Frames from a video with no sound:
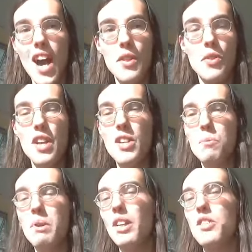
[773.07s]
Either
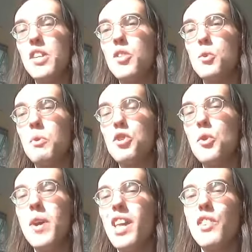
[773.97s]
these militants were
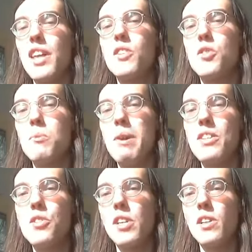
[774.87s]
doing things
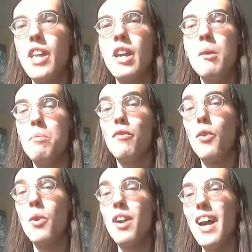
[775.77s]
domestically
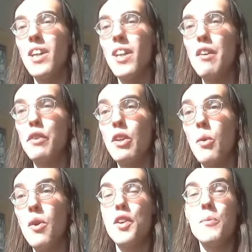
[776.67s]
before
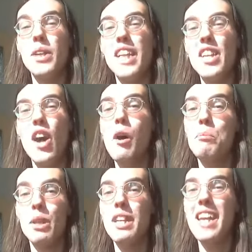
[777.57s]
9/11 or they're really
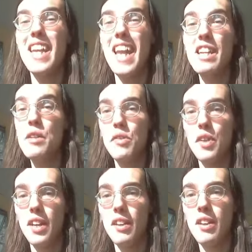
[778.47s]
not planning
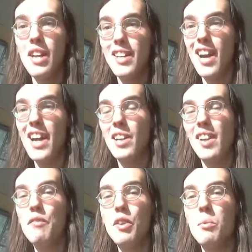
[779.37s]
anything.
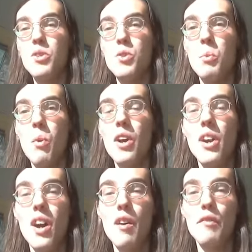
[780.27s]
9/11 was a
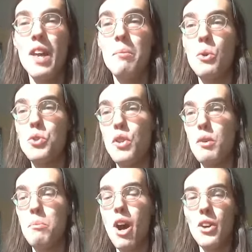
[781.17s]
one-off and most
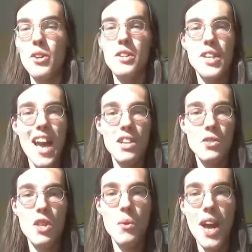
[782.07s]
of the modern
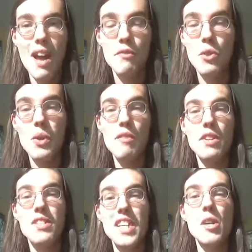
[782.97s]
attacks that you have don't
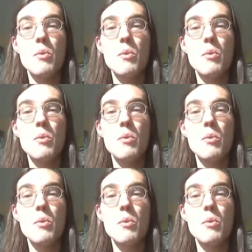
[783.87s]
even